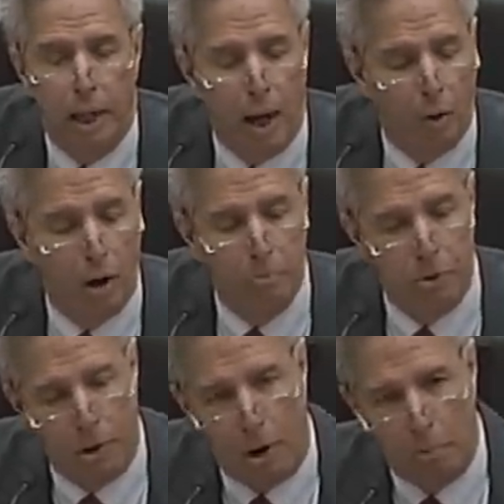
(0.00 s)
Out
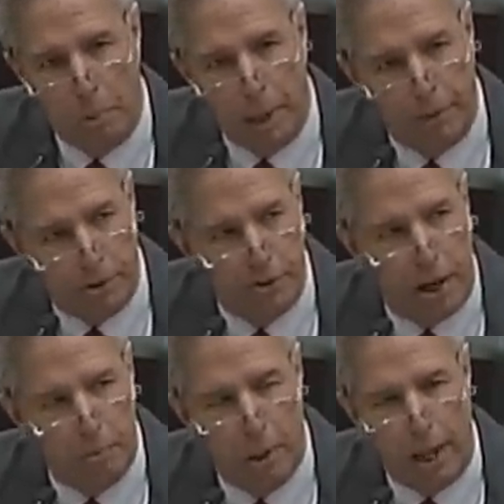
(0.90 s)
comes an arm about the
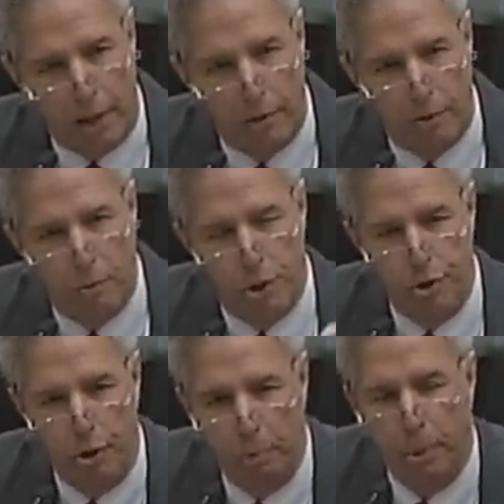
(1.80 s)
same length, which
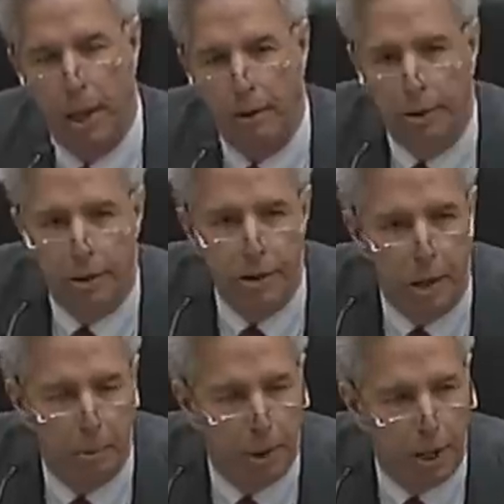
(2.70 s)
you put down on the
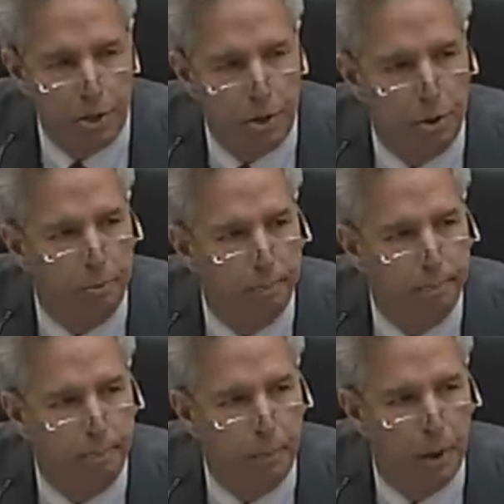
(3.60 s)
table next to you.
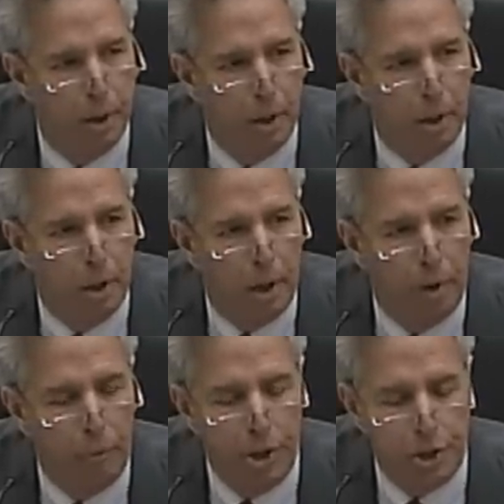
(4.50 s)

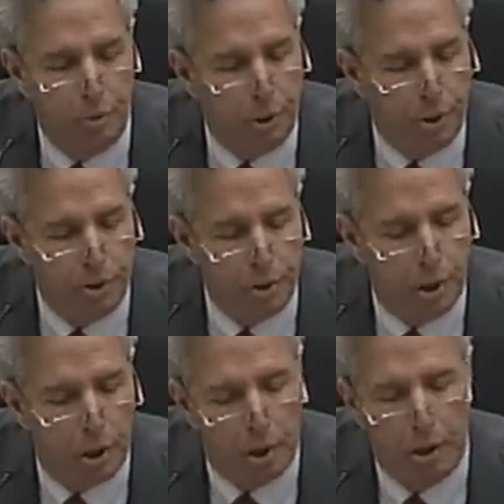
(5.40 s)
And reach in with this
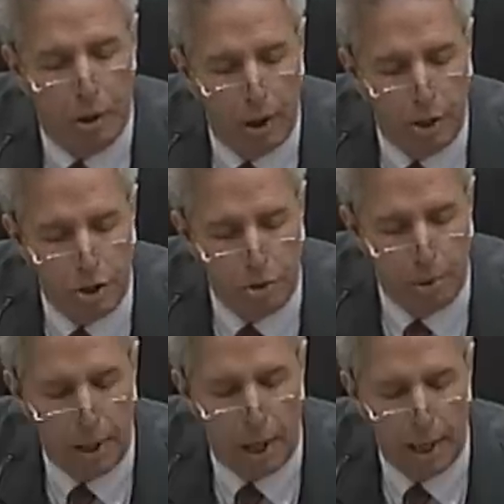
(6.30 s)

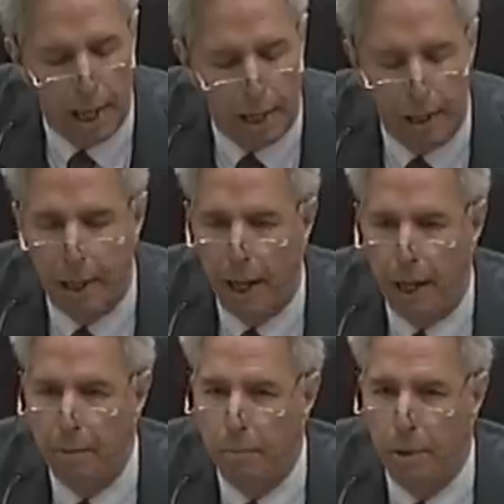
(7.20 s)
instrument again and
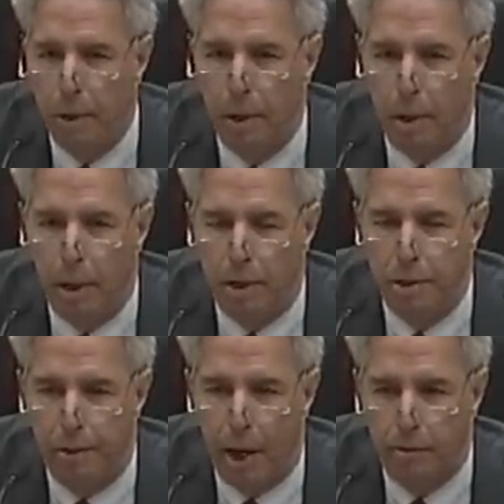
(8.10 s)
again, and
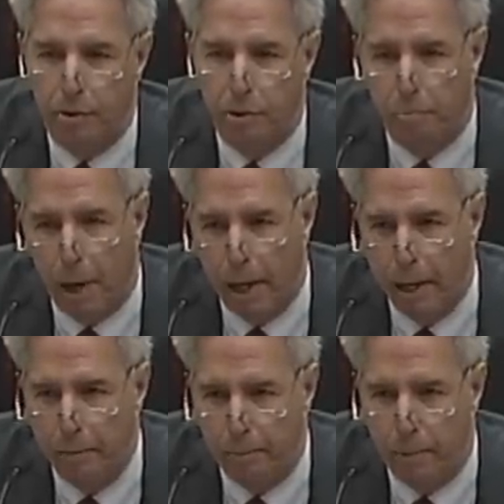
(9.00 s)
tear out the
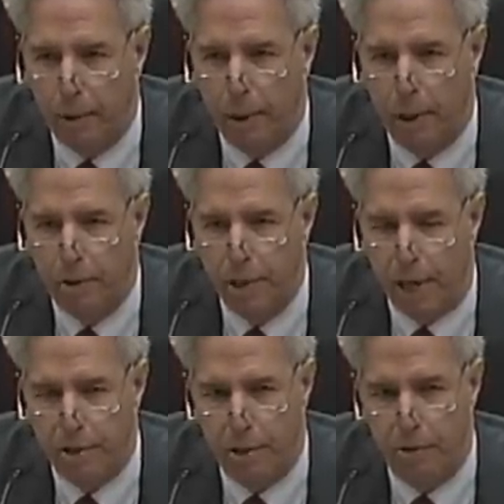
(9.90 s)
spine, the
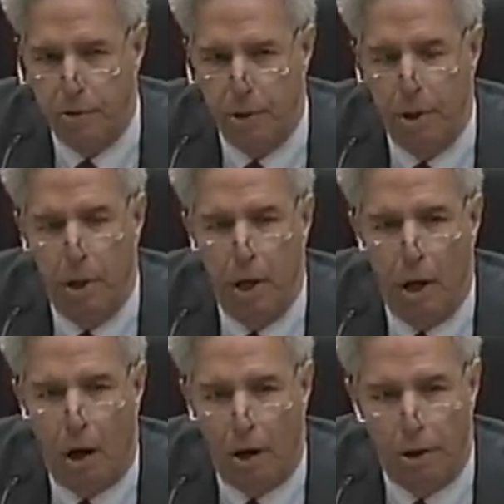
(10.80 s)
intestines,
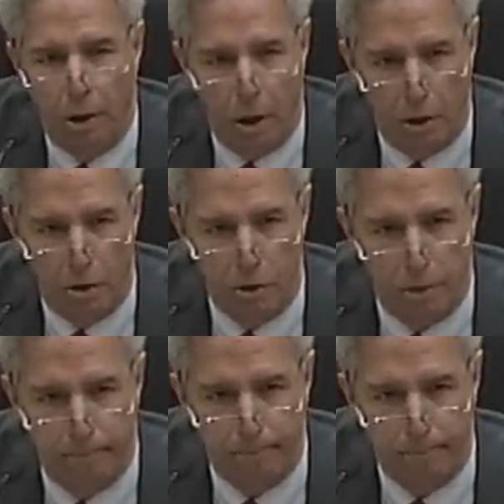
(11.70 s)
heart and lungs.